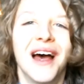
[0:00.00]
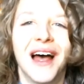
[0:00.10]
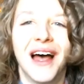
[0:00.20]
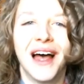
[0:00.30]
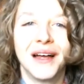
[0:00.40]

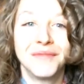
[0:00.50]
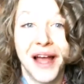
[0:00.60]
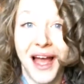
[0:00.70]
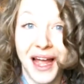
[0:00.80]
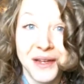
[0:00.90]
Uh,
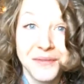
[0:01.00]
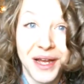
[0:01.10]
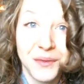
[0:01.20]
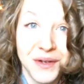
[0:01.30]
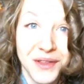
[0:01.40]
I am
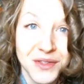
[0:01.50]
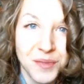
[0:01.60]
not one of those